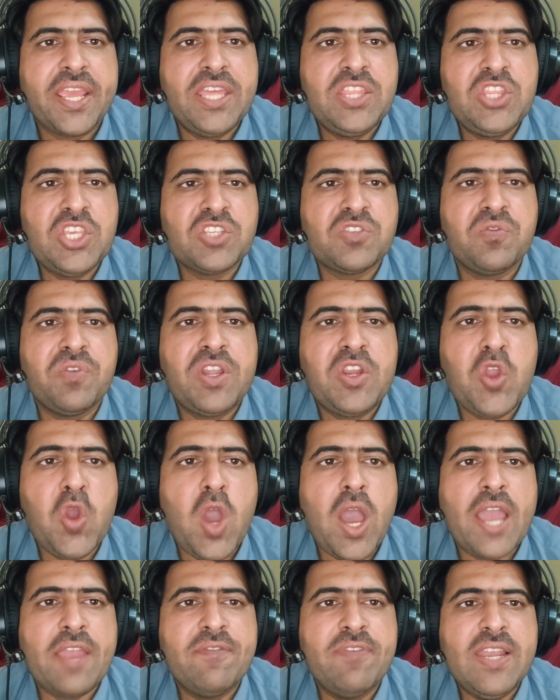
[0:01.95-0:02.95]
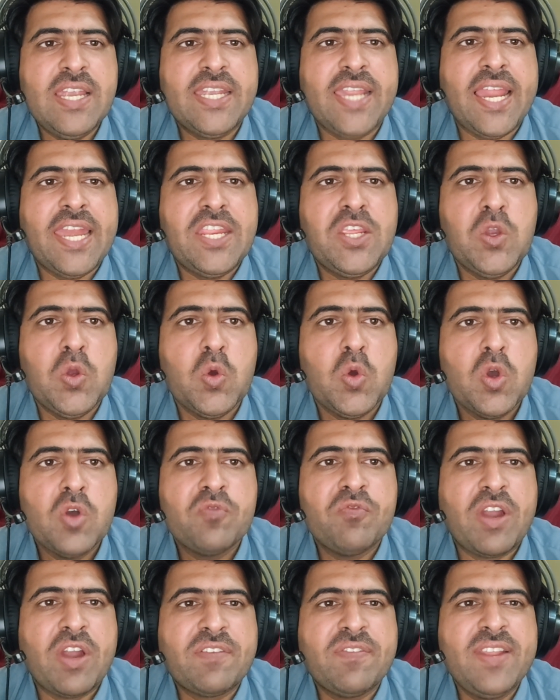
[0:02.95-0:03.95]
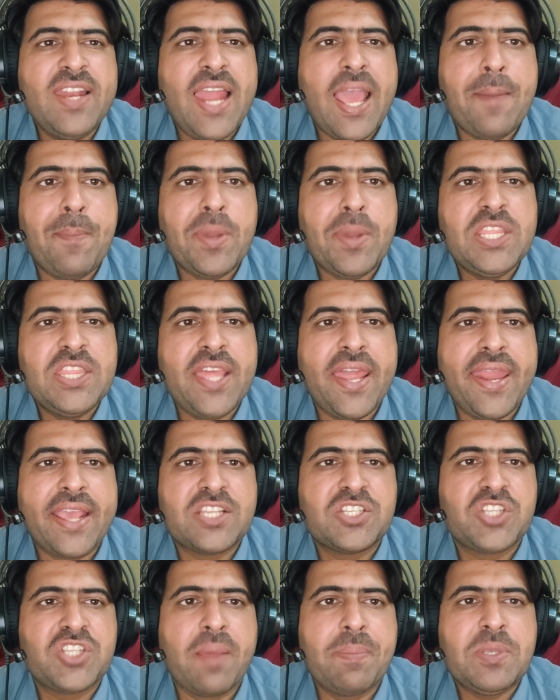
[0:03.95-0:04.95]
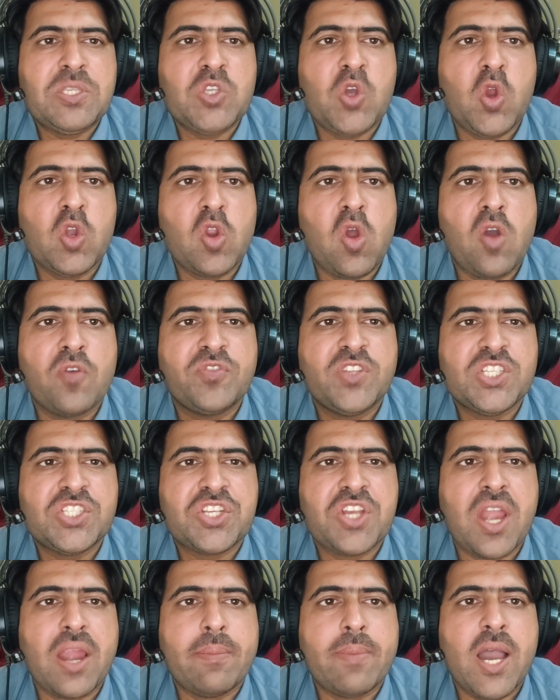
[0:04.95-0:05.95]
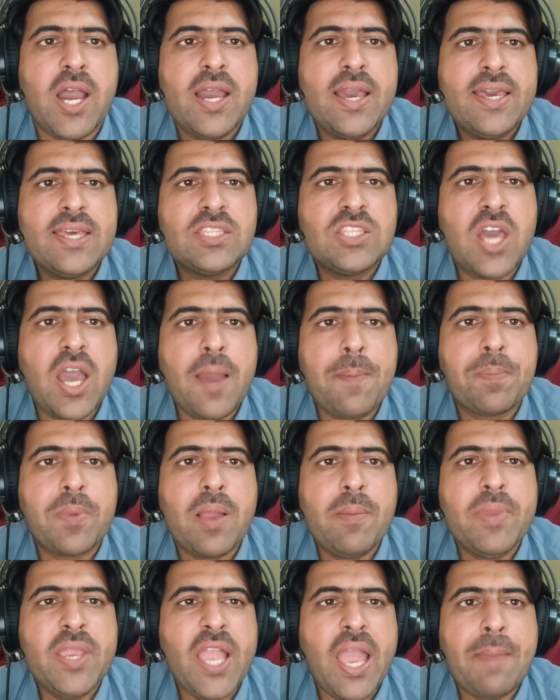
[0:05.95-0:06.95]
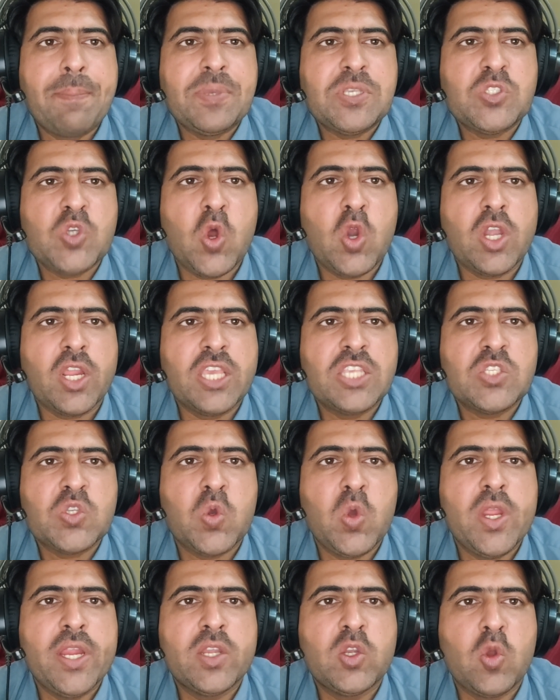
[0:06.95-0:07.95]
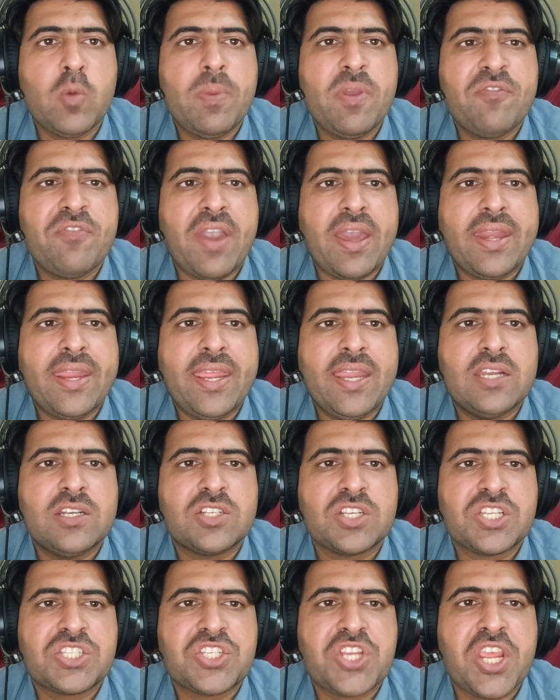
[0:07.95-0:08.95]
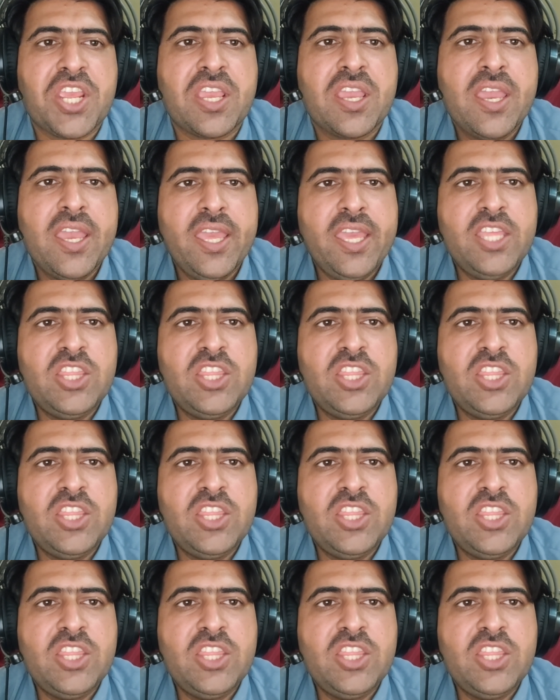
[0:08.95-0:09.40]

In this video I will tell you what will happen in the next episode of this drama. The upcoming episode is going to be very interesting.